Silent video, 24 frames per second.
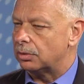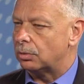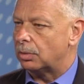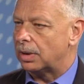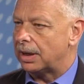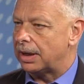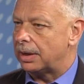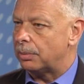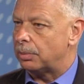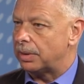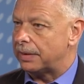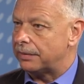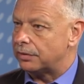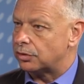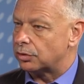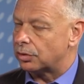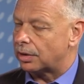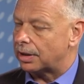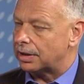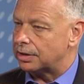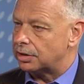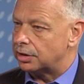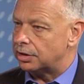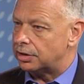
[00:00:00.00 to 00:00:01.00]
the way we've
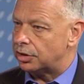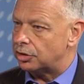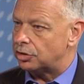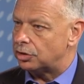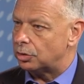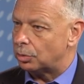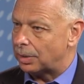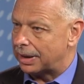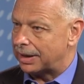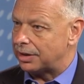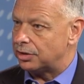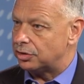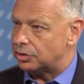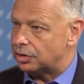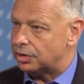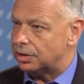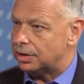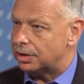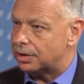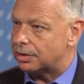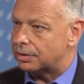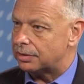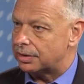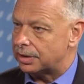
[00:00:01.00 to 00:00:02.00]
tried to tissue
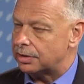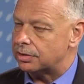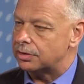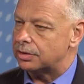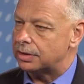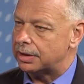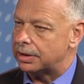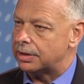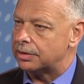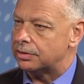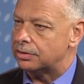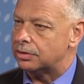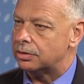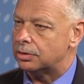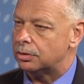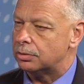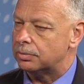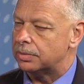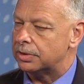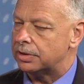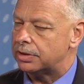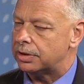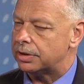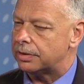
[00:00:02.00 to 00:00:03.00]
engineer these new
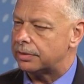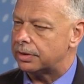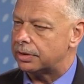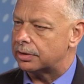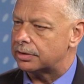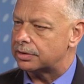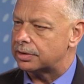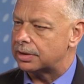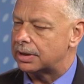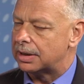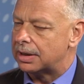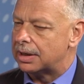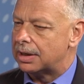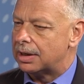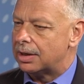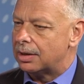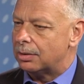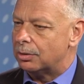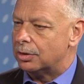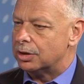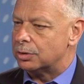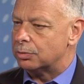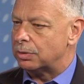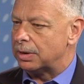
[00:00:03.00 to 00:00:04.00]
materials
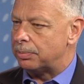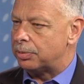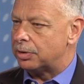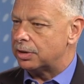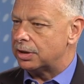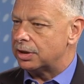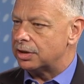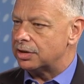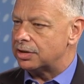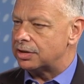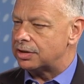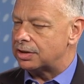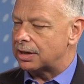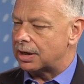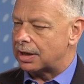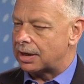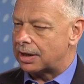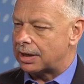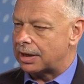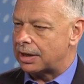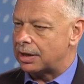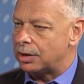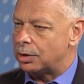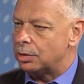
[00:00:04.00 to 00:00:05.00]
was we put
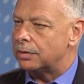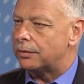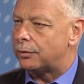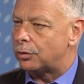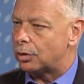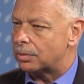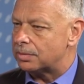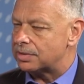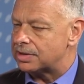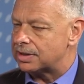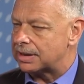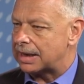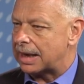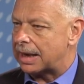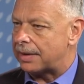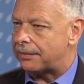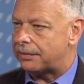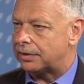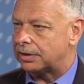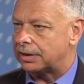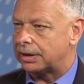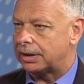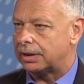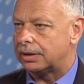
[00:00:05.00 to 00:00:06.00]
a uniform
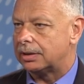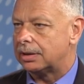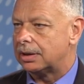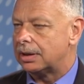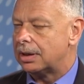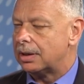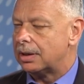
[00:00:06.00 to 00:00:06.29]
scaffolding in,